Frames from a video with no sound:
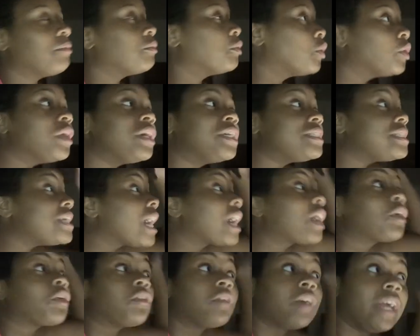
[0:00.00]
gonna
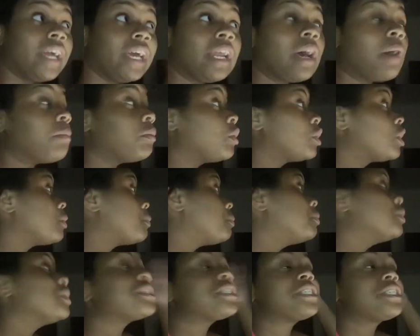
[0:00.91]
decorate, I'm gonna
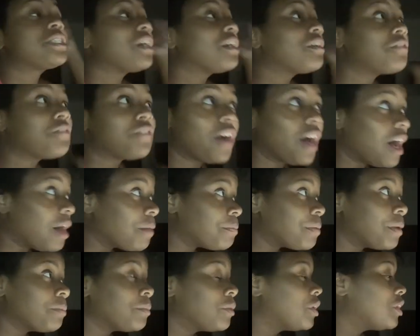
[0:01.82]
put stuff
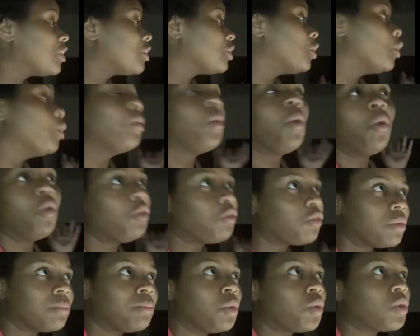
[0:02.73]
up, I'm gonna go
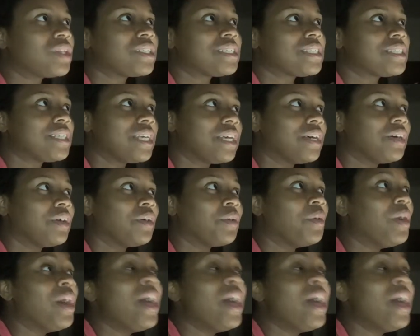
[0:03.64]
overboard still.